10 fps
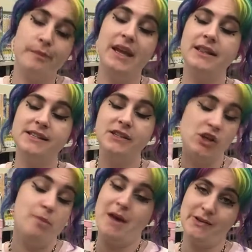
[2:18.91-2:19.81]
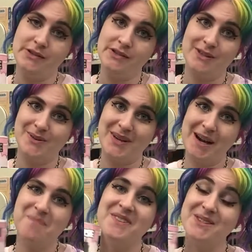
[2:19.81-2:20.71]
in this cute mouse's
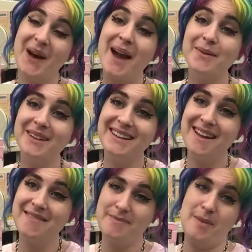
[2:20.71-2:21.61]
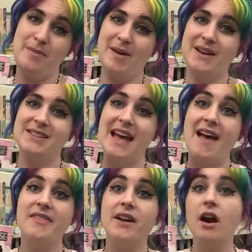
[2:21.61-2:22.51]
story. So I really love Babymouse,
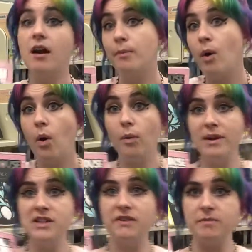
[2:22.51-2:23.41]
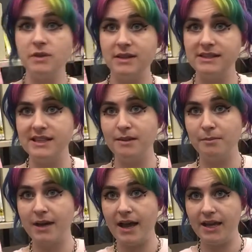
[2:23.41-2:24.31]
and there are a whole bunch of them. You can see them
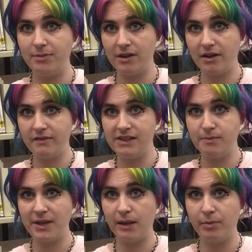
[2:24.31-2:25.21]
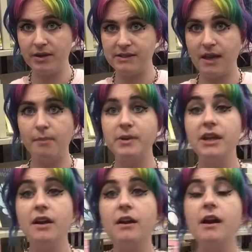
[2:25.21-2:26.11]
behind me, all of these pink books up
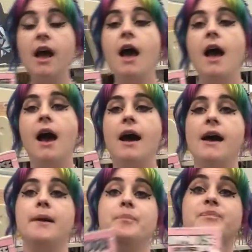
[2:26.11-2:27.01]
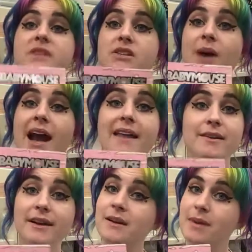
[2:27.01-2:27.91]
here. So I highly
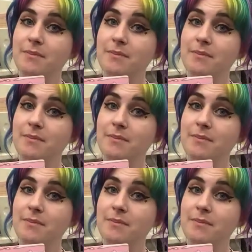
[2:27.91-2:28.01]
recommend